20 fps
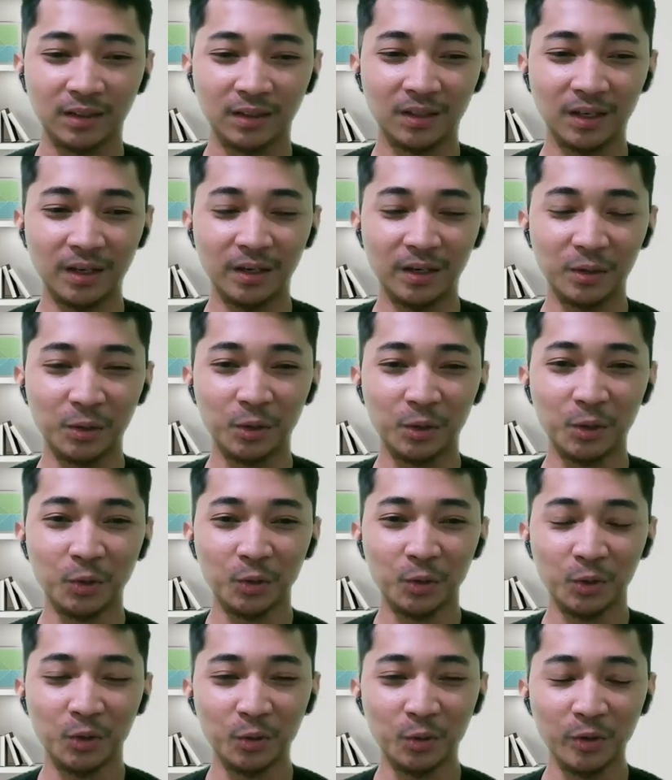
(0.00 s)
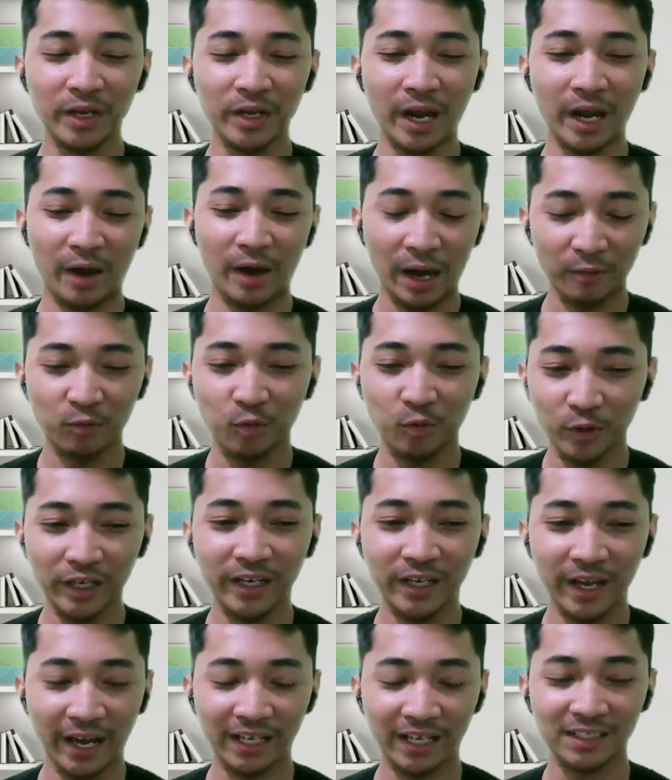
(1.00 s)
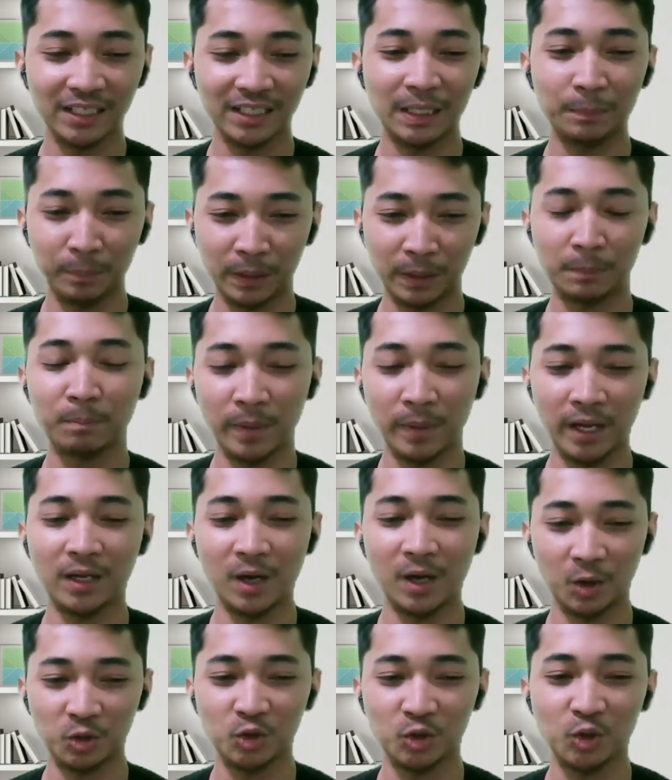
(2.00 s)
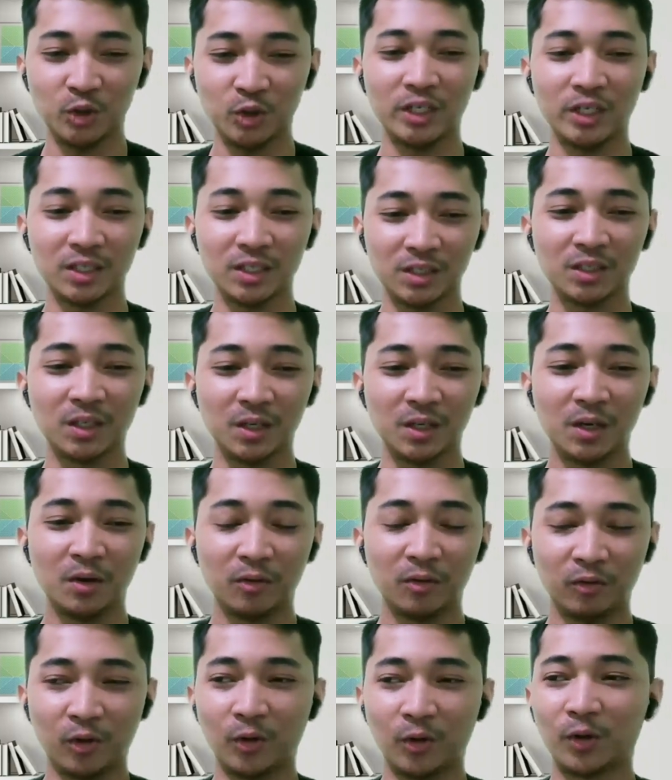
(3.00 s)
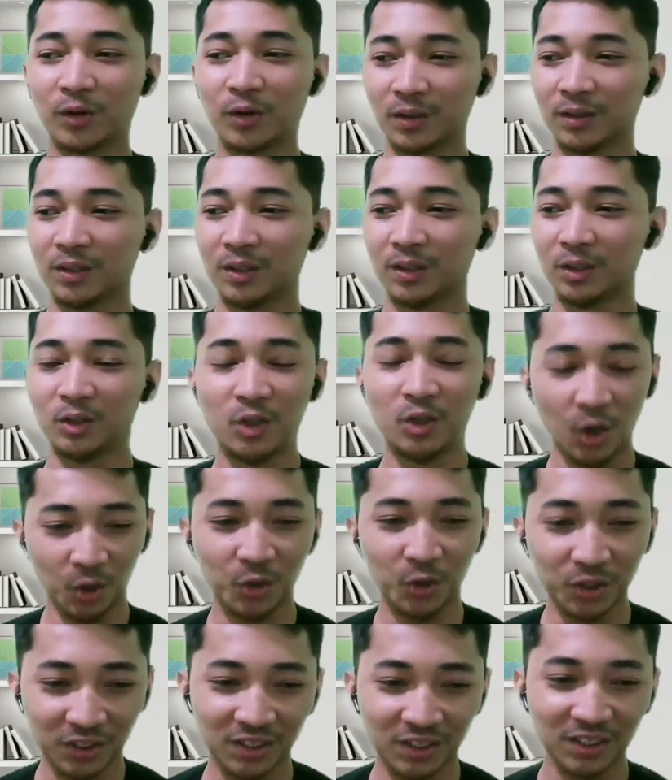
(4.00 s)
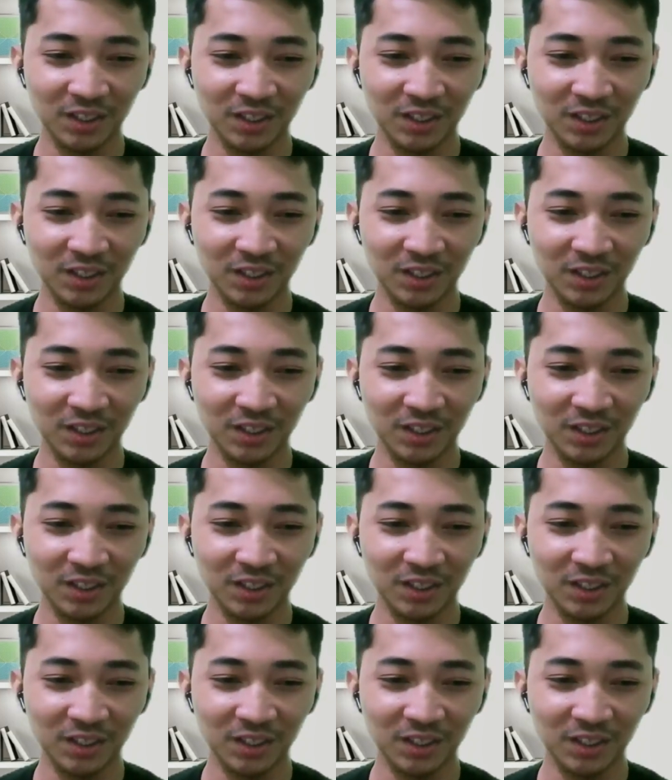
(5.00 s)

have we actually prepared our students for those